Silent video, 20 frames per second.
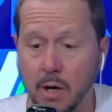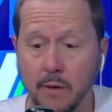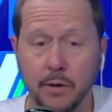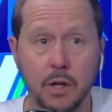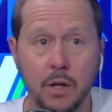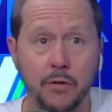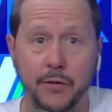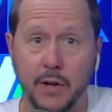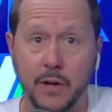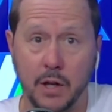mean,
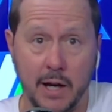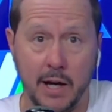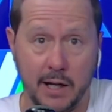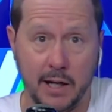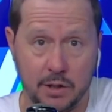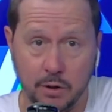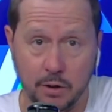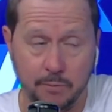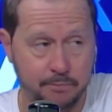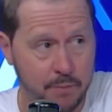whatever you feel
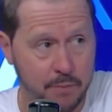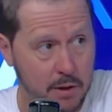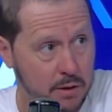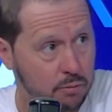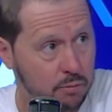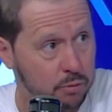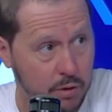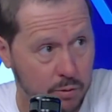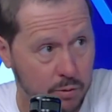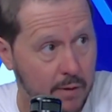like it's
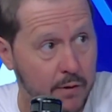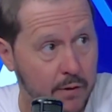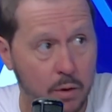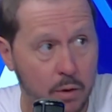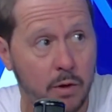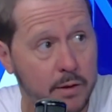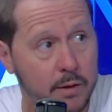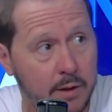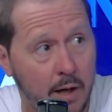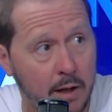whatever
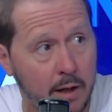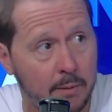you want